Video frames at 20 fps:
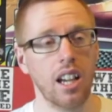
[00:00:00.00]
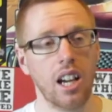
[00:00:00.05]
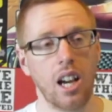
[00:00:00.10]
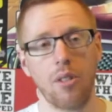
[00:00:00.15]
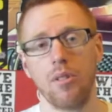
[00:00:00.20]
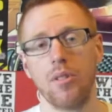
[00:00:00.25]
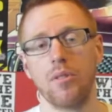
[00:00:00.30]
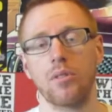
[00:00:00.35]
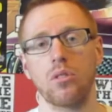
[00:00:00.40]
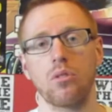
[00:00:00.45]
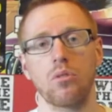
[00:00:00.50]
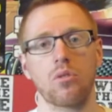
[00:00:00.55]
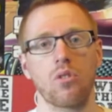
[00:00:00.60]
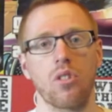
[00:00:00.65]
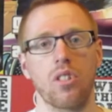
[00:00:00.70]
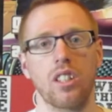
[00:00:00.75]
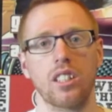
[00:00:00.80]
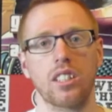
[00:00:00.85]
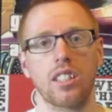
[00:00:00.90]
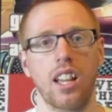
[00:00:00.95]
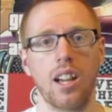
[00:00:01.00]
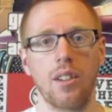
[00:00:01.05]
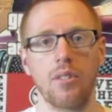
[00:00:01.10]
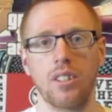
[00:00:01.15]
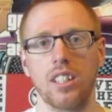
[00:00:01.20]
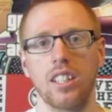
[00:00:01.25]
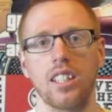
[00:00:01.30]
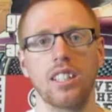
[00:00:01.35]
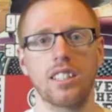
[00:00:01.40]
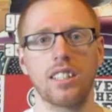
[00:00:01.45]
However, Ultron is now
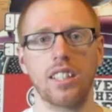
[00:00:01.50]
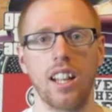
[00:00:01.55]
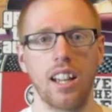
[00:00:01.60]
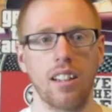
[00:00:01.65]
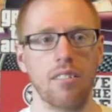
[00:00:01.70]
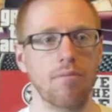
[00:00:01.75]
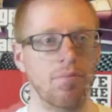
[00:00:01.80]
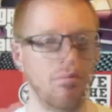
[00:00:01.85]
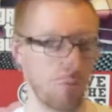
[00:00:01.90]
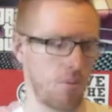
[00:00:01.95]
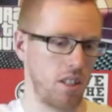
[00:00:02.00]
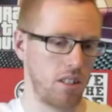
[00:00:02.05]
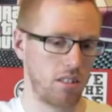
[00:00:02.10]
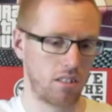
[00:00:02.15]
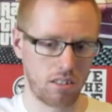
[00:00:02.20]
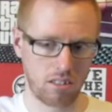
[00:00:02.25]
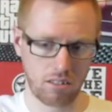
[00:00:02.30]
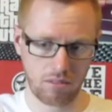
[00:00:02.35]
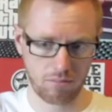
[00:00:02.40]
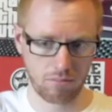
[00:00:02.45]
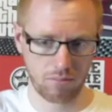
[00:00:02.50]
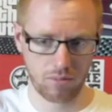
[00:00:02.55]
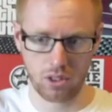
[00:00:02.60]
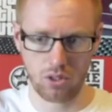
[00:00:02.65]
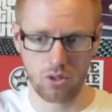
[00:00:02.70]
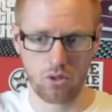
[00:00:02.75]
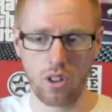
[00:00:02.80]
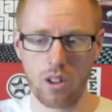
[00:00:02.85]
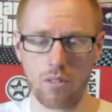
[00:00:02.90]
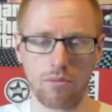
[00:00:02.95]
in the internet, so it
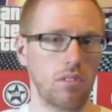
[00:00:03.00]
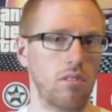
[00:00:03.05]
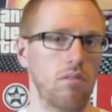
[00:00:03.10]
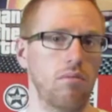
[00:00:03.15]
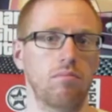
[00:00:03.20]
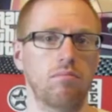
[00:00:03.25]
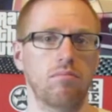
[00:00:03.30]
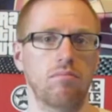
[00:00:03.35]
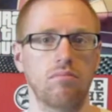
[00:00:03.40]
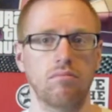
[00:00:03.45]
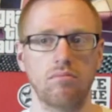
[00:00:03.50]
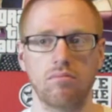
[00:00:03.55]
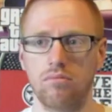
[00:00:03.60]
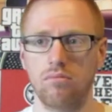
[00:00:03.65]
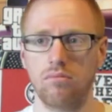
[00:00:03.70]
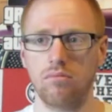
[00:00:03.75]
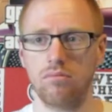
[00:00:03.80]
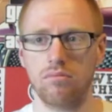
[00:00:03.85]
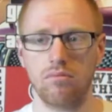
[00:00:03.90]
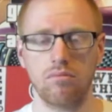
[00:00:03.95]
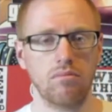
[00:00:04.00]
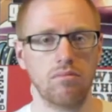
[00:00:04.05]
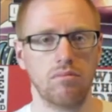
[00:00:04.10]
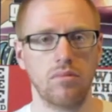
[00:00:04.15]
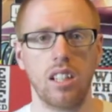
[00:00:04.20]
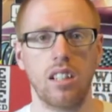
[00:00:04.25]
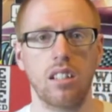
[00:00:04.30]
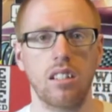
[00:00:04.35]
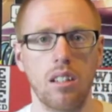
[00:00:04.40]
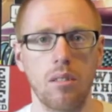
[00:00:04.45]
can travel.
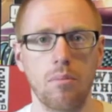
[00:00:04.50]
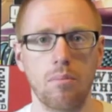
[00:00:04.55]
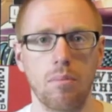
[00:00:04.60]
He, he